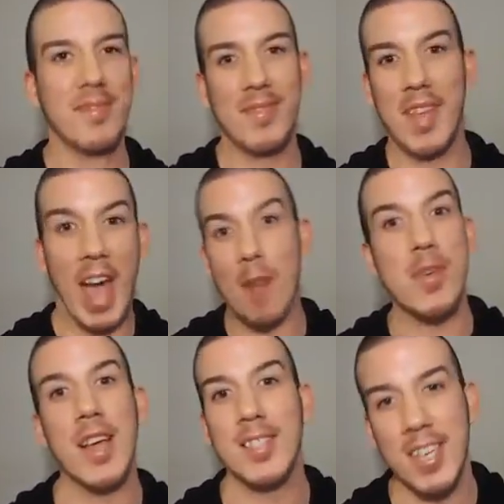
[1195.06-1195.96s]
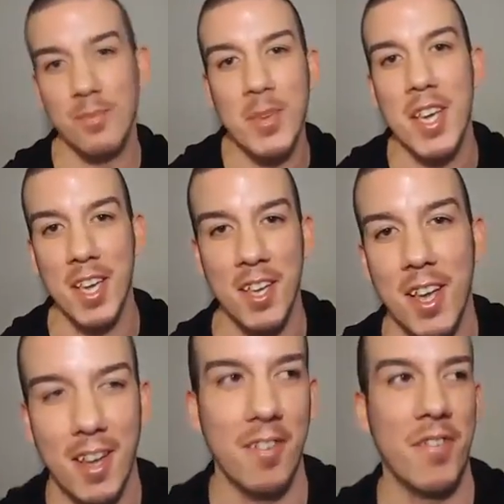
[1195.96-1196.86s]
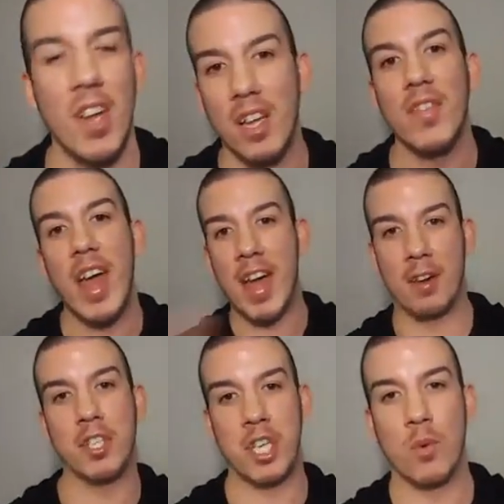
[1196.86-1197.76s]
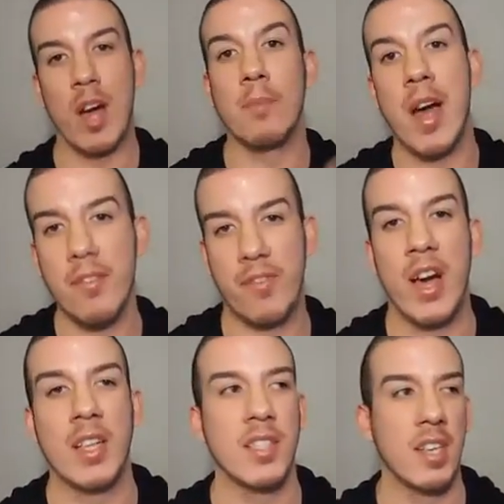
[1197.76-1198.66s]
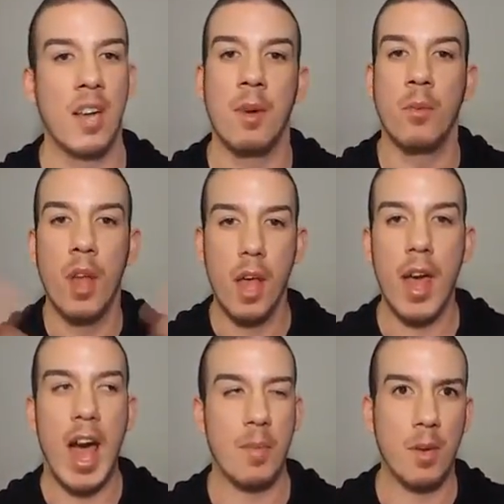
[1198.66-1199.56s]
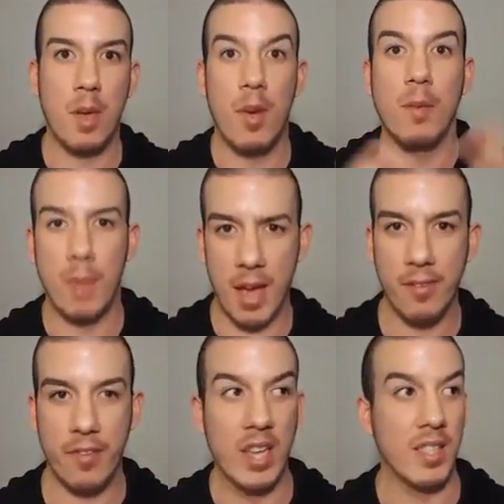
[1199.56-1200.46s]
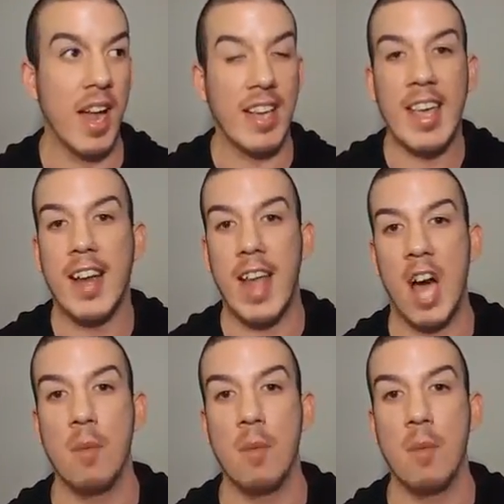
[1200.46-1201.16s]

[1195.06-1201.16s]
happy as can be feeling the energy around my friends and I'm happy to be around my friends and I can't help